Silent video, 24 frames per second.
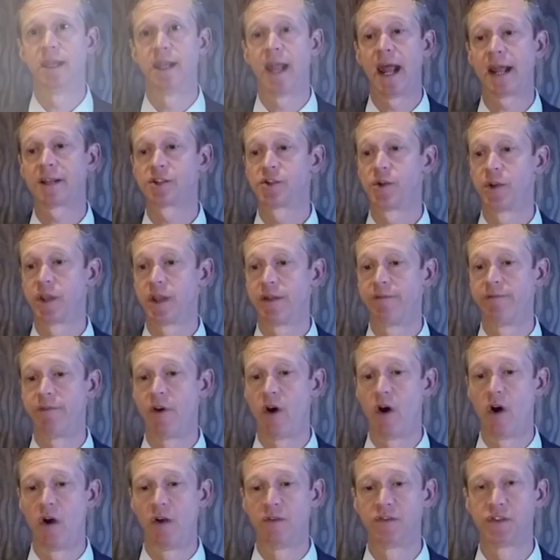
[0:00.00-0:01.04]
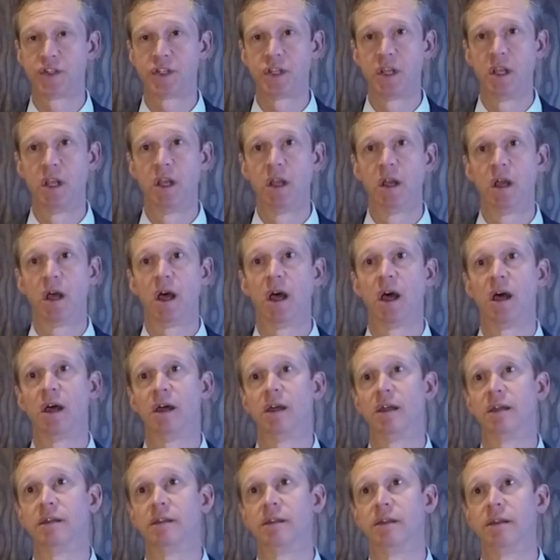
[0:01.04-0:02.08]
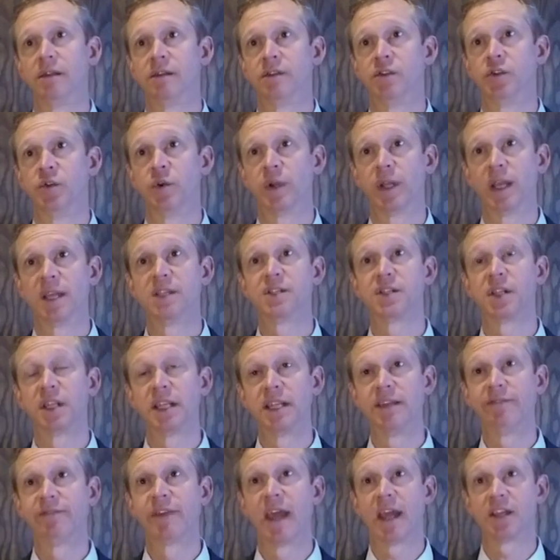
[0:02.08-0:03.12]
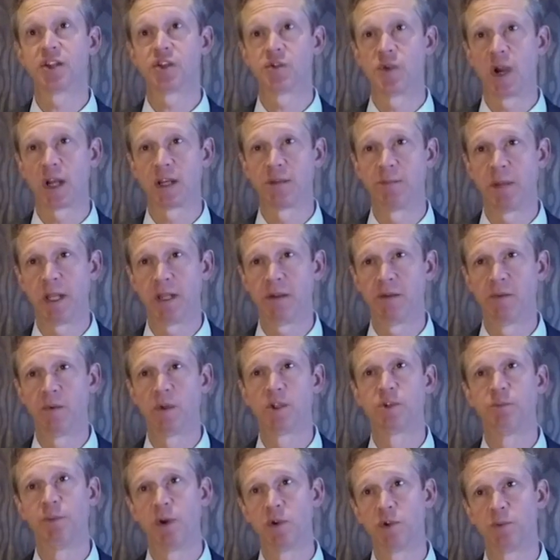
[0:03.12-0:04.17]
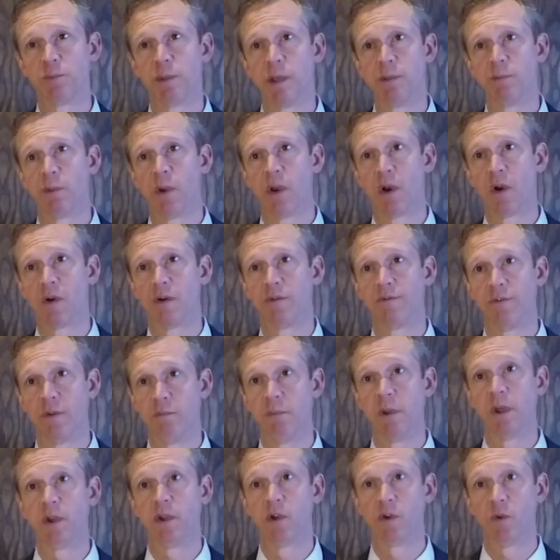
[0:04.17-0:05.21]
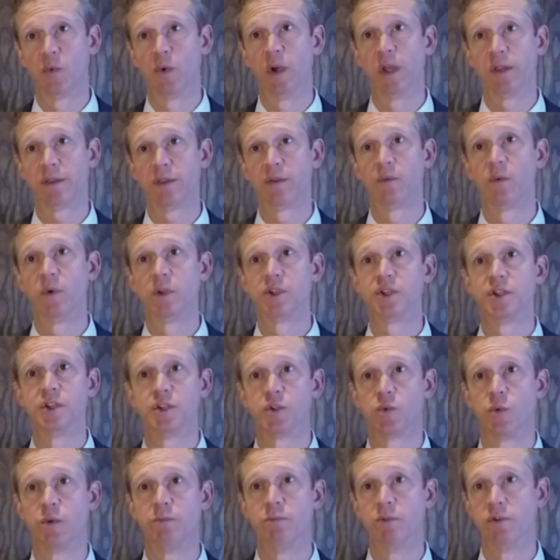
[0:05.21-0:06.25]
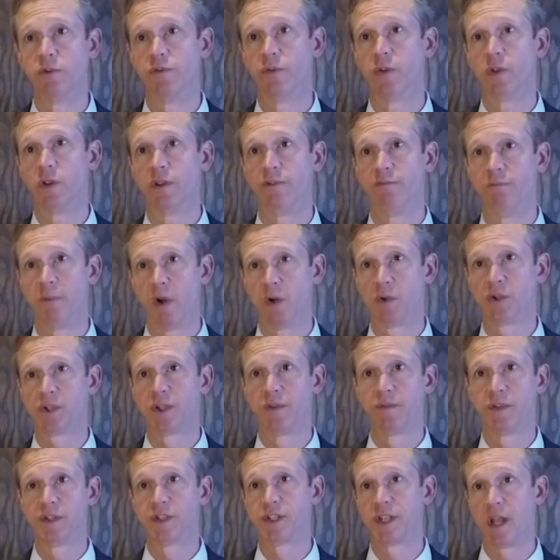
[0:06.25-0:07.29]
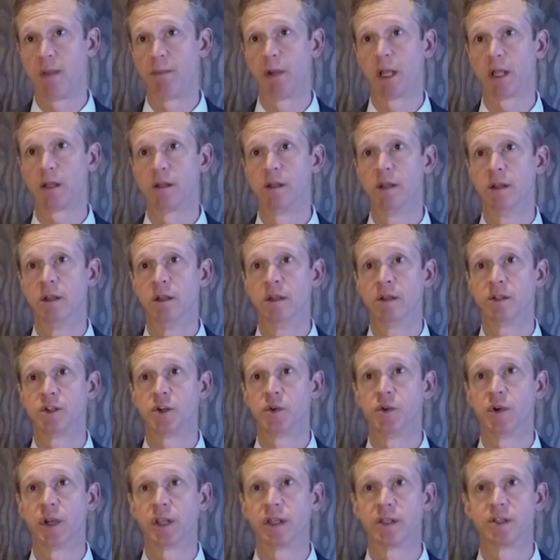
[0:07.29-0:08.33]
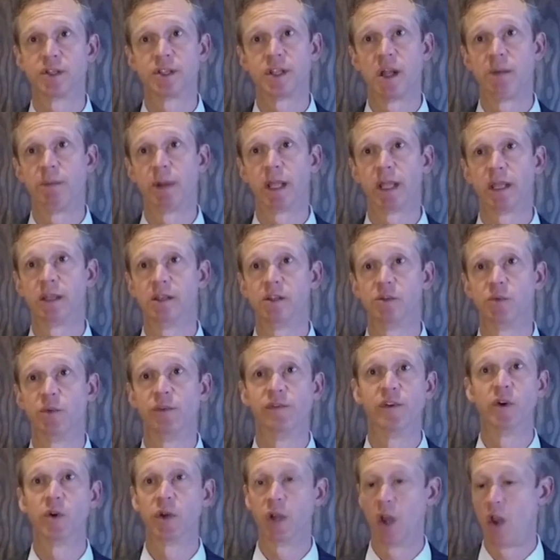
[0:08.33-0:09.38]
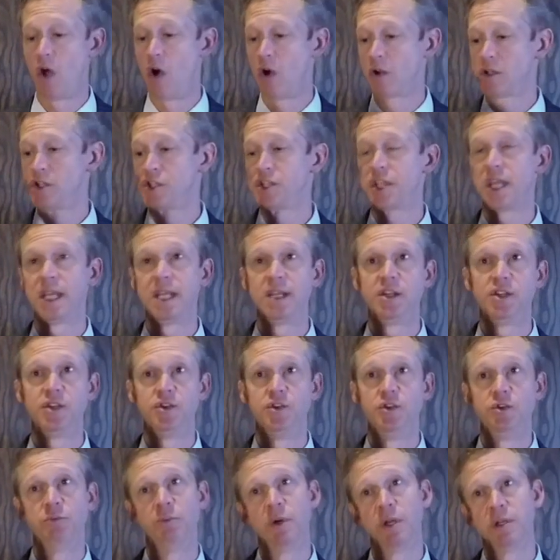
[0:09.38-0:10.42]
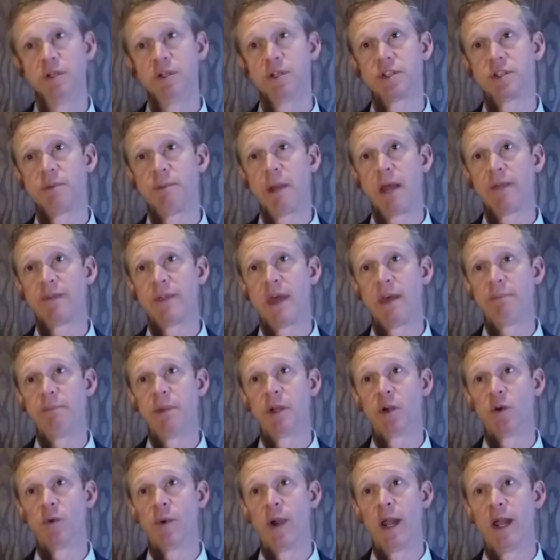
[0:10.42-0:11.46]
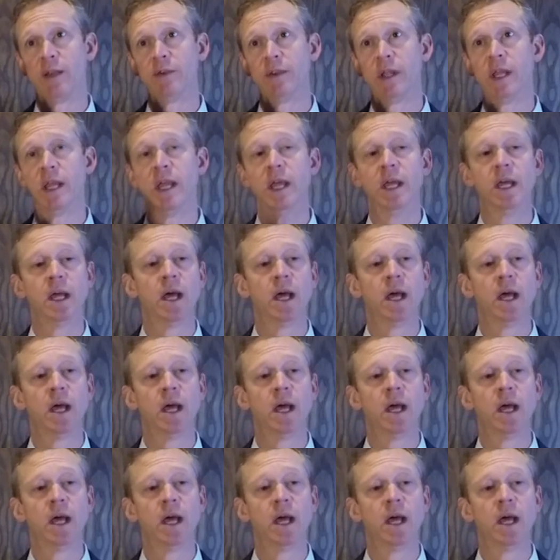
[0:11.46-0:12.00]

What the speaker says: It actually involves doing a sleeve gastrectomy, which most people are familiar with, which is removal of most of the stomach, turning the stomach into a very long skinny tube, just about that big around.